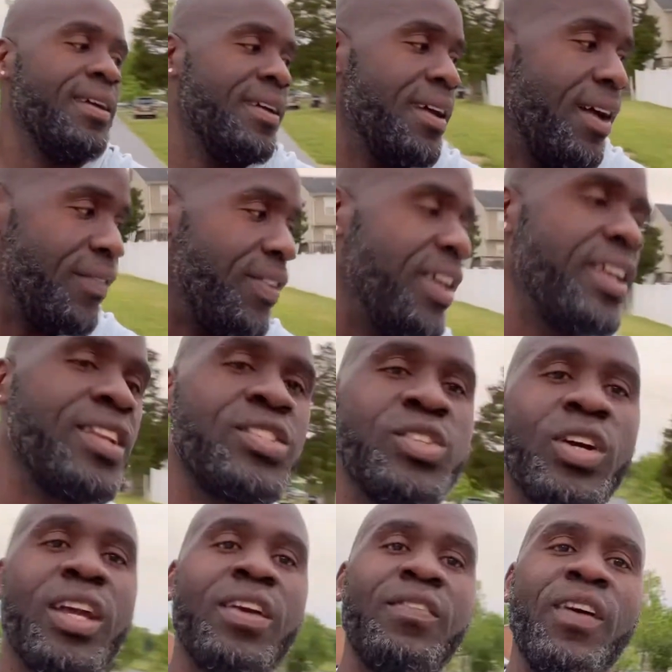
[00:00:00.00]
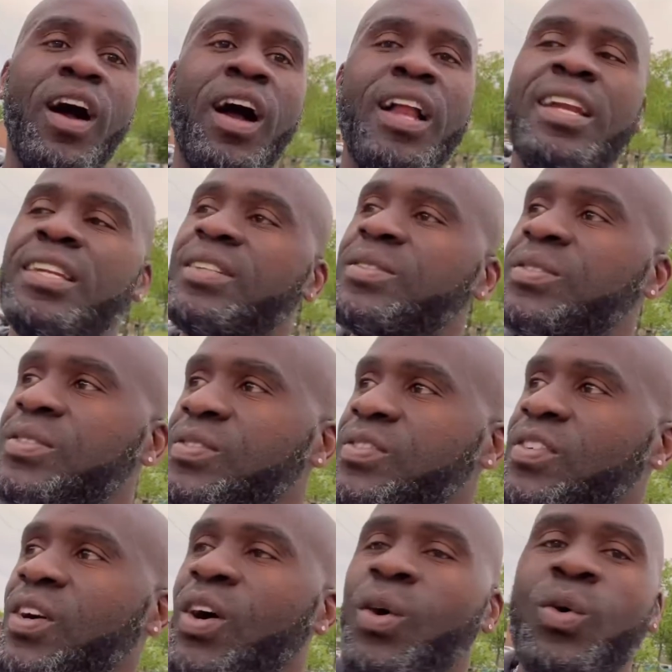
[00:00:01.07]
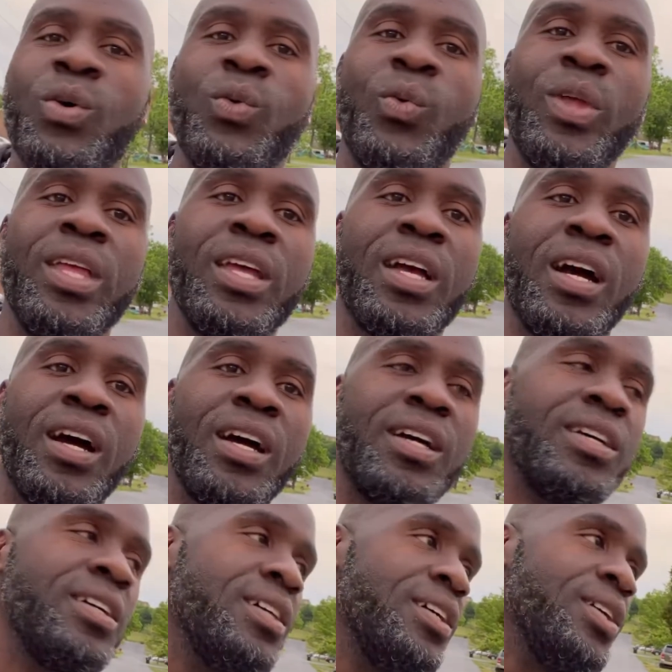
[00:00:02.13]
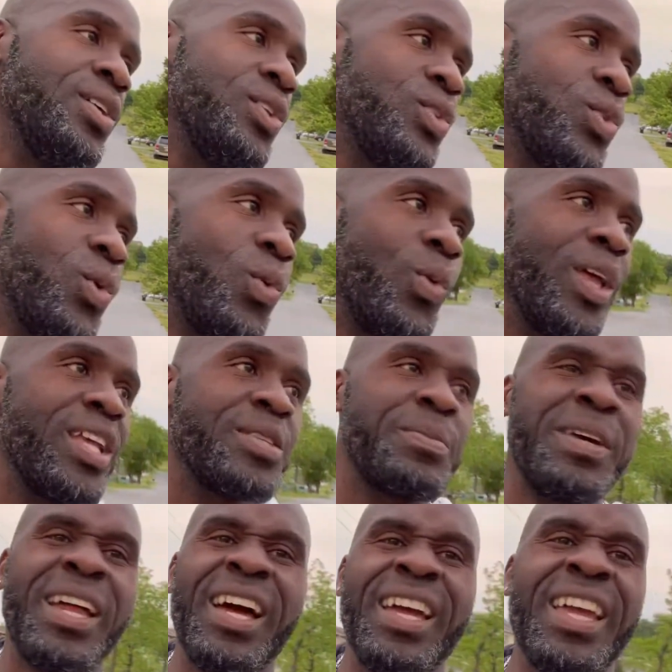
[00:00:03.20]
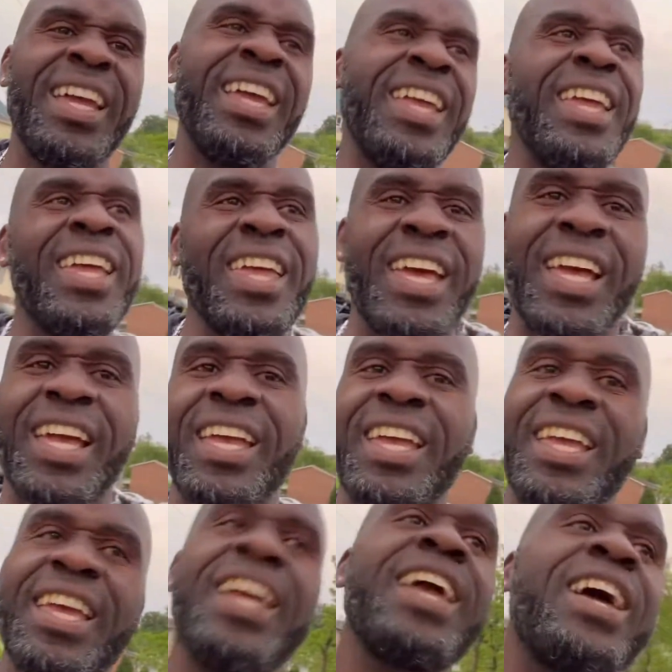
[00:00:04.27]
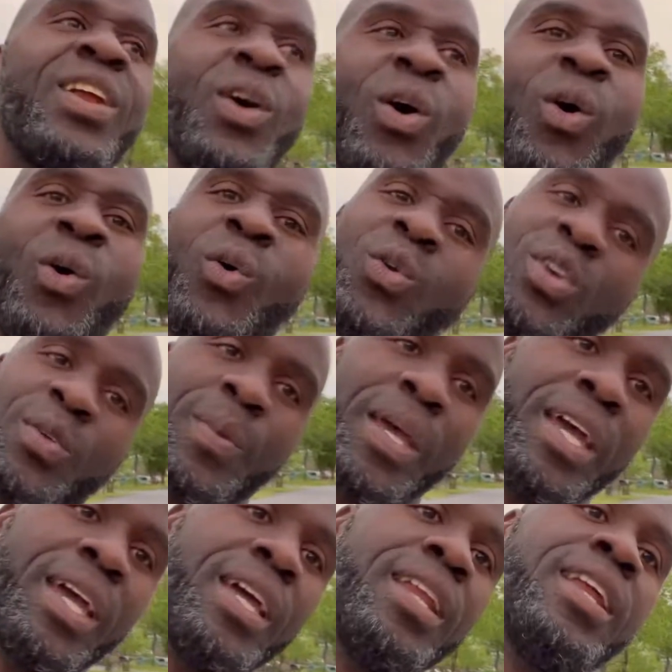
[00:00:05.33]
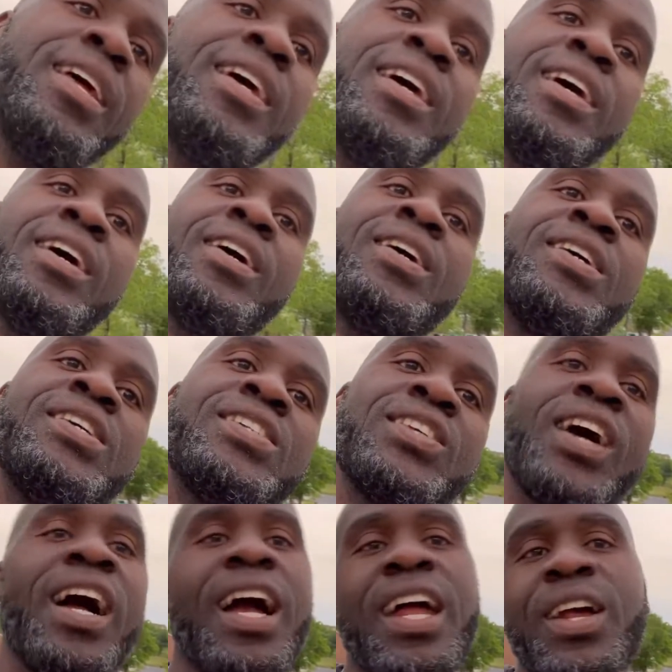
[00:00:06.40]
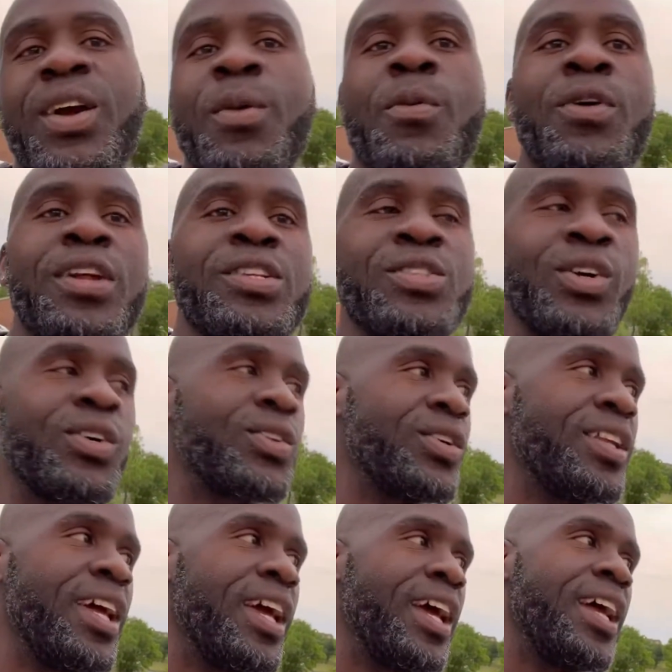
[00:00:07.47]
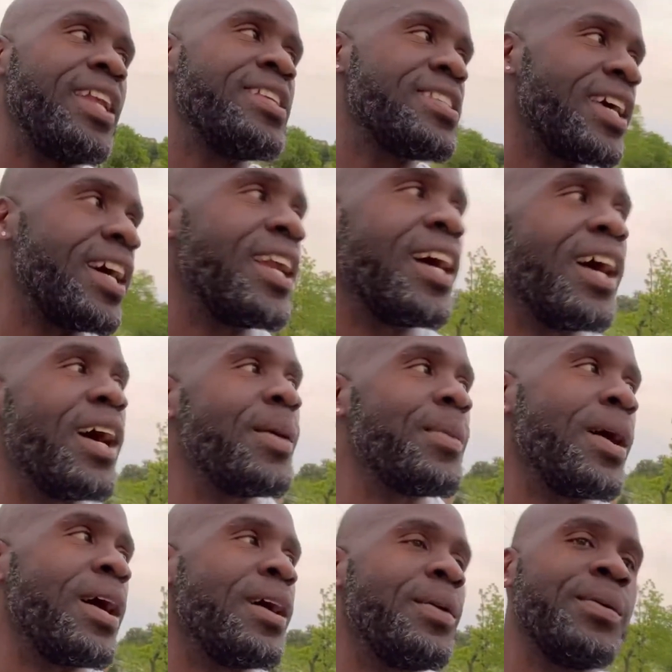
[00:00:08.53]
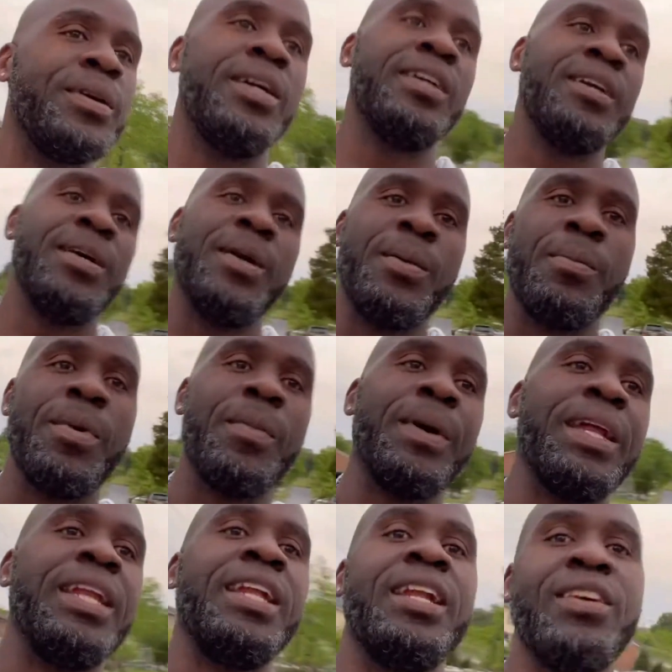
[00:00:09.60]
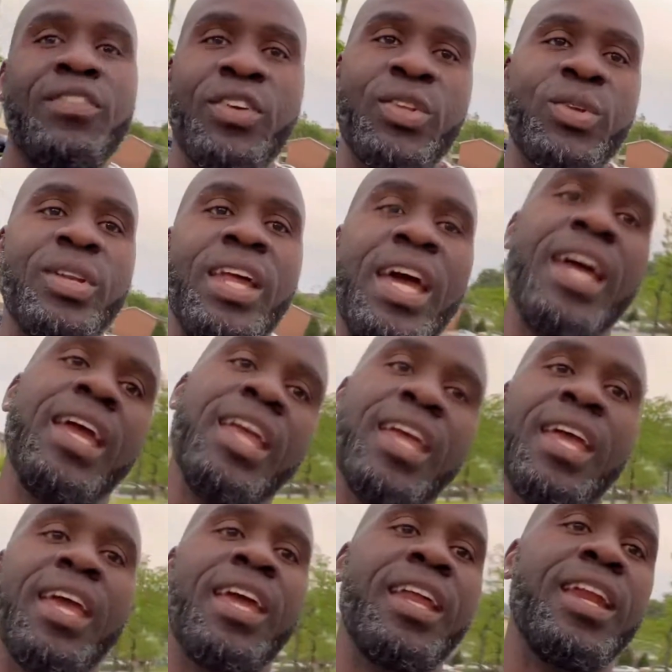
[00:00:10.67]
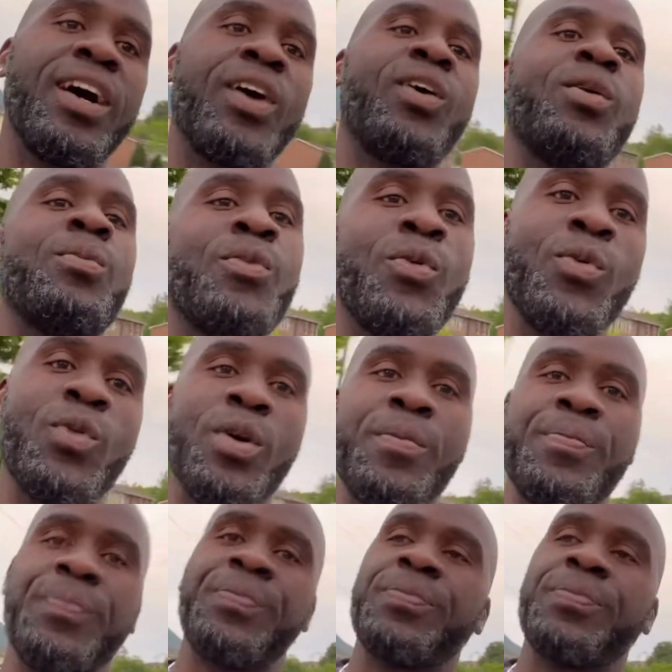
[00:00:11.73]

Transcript: I've been in the truck all for a whole week or two weeks, man, it, it get it, it, get old, man. So I gotta come out the truck today. I decided I'm uh, make my delivery today, and I come home.